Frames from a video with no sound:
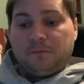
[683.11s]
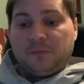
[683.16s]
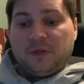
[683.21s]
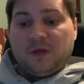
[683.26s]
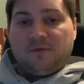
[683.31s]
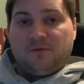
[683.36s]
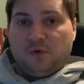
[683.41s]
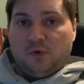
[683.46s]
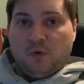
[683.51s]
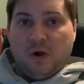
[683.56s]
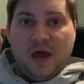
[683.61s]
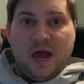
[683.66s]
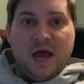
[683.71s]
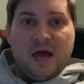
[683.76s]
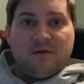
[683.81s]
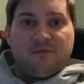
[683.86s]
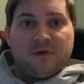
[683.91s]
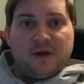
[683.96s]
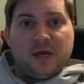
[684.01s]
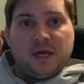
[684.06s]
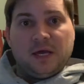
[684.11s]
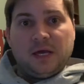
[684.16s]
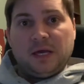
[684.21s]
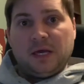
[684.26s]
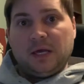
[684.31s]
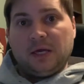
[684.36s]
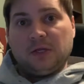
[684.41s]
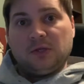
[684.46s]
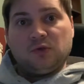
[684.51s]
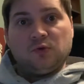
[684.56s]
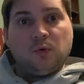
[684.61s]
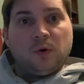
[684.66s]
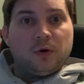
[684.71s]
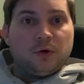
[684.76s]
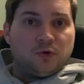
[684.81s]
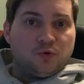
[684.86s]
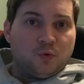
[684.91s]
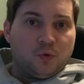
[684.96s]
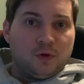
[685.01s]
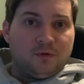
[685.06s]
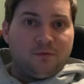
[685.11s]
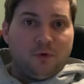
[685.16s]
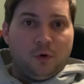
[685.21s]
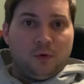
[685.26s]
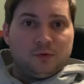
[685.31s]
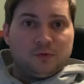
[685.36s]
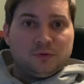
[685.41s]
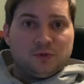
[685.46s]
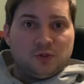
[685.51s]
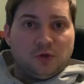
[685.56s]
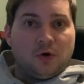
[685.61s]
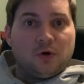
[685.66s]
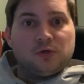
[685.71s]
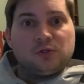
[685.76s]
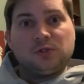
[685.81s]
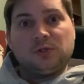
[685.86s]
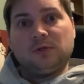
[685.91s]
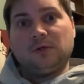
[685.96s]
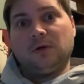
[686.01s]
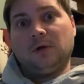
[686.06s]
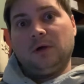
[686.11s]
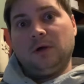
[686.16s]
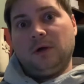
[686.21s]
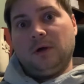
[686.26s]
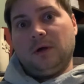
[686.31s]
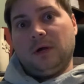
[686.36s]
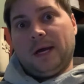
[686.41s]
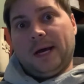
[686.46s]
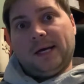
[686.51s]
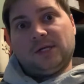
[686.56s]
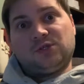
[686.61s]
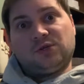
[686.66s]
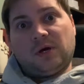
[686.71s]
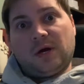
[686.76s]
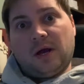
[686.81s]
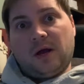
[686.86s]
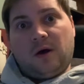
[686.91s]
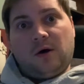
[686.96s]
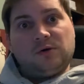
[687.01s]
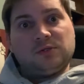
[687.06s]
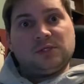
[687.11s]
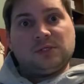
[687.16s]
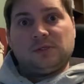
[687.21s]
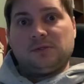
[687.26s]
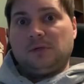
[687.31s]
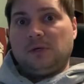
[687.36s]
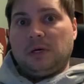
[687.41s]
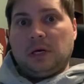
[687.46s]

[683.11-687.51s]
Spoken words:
if you have a 220-volt charger at your house,